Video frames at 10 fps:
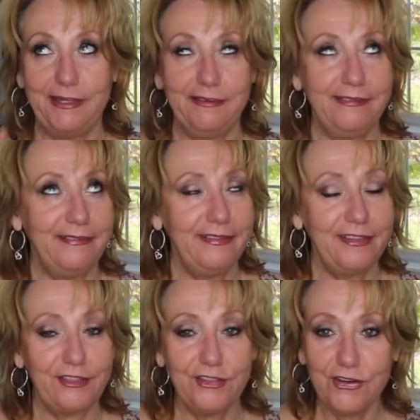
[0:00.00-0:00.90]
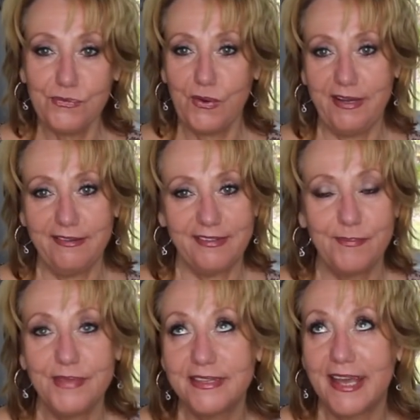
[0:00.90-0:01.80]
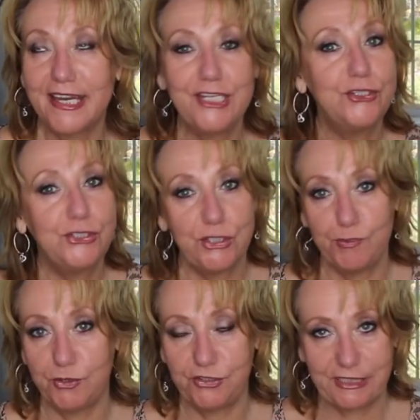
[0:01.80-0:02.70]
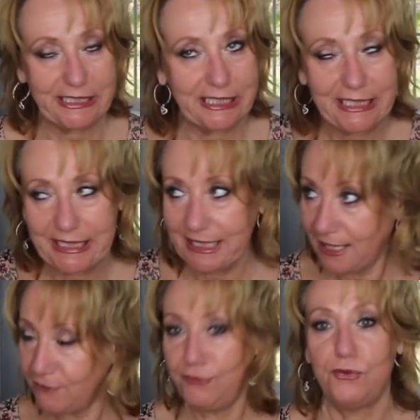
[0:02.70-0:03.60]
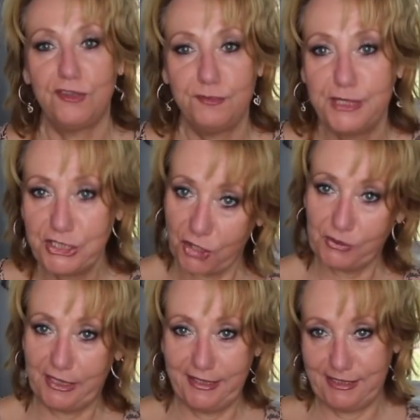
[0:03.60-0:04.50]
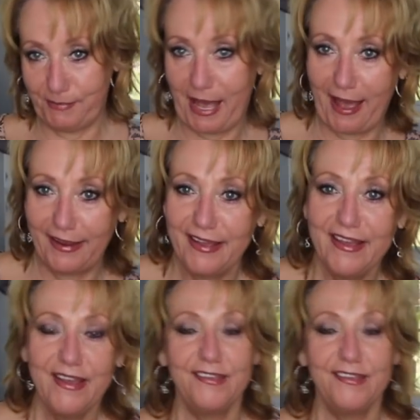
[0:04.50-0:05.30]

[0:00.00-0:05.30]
And the third one is something that a YouTuber just influenced me totally to buy.